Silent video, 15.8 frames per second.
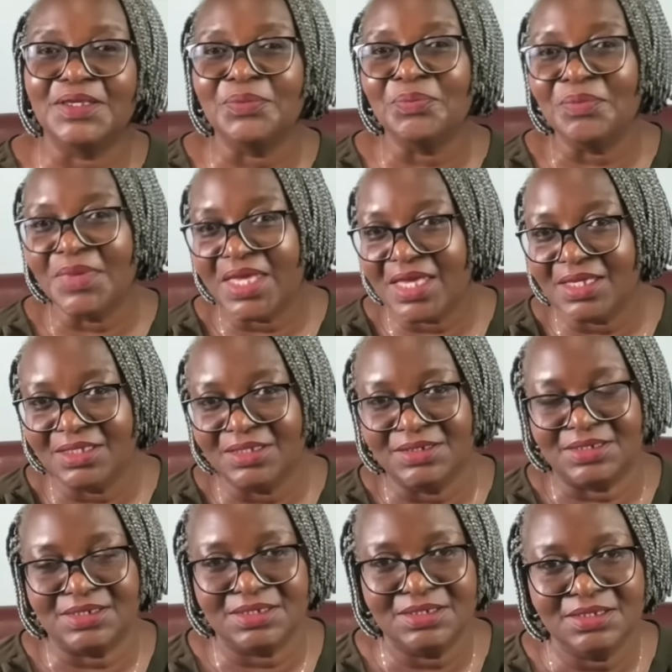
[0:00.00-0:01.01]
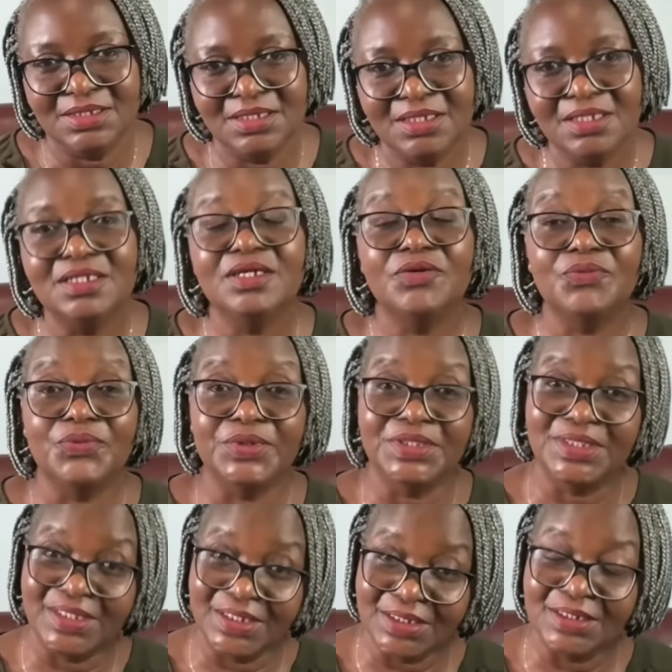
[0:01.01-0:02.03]
made
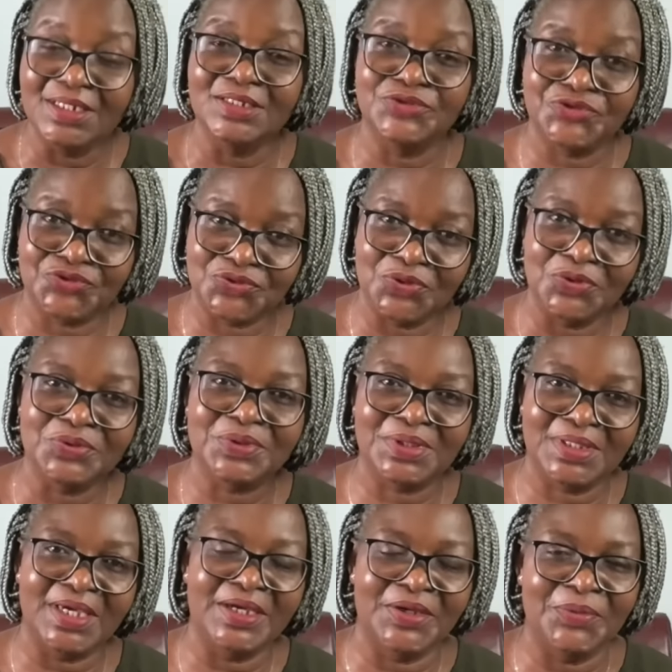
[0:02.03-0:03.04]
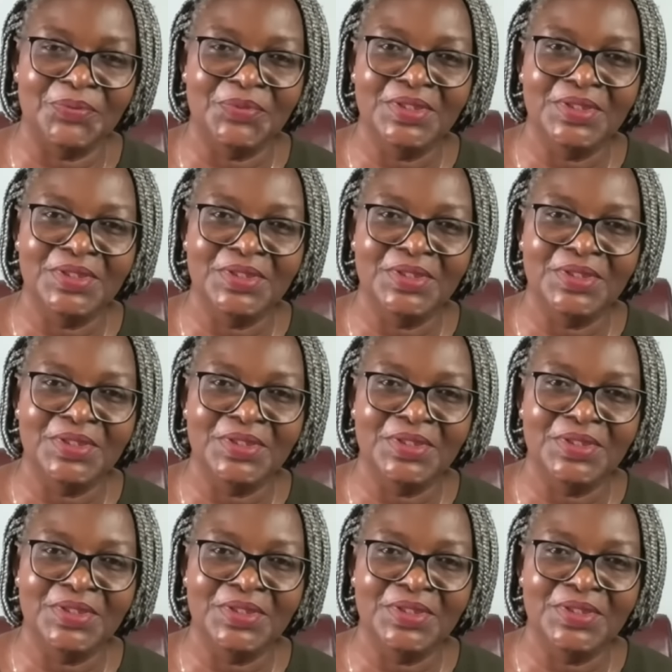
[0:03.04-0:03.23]
within a short time,